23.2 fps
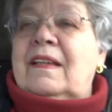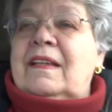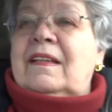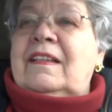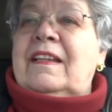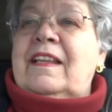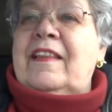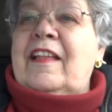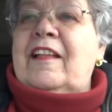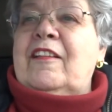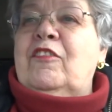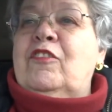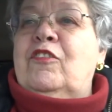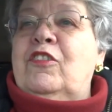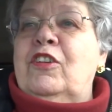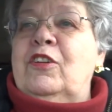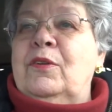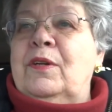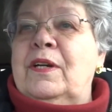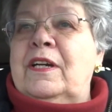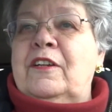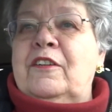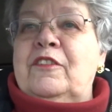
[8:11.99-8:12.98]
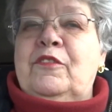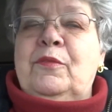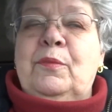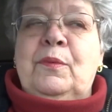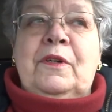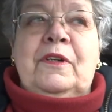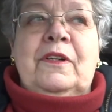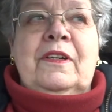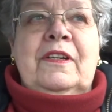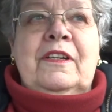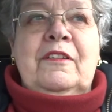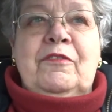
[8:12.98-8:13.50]
Now that's two hours
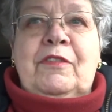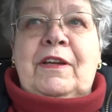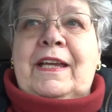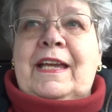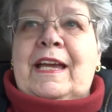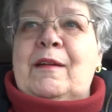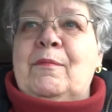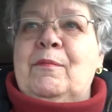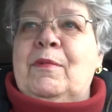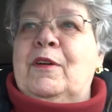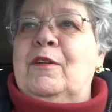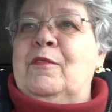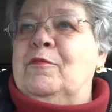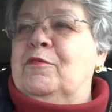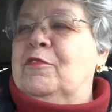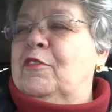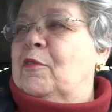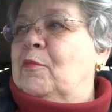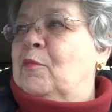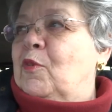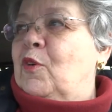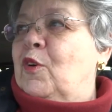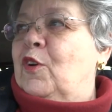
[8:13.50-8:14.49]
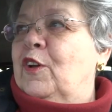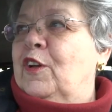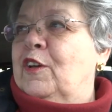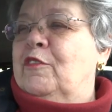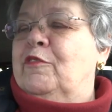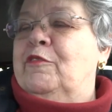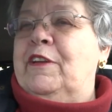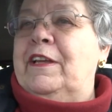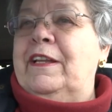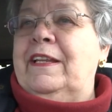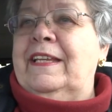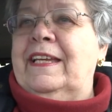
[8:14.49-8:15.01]
work if I come home from work
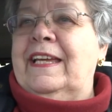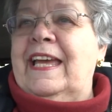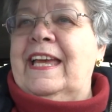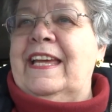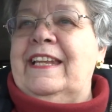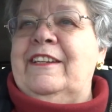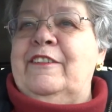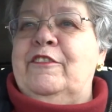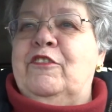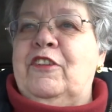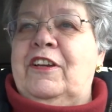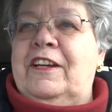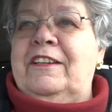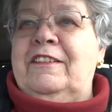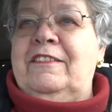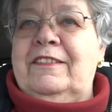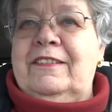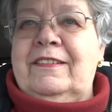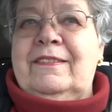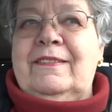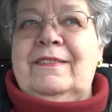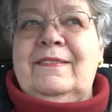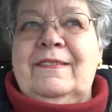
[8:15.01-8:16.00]
feeling energized,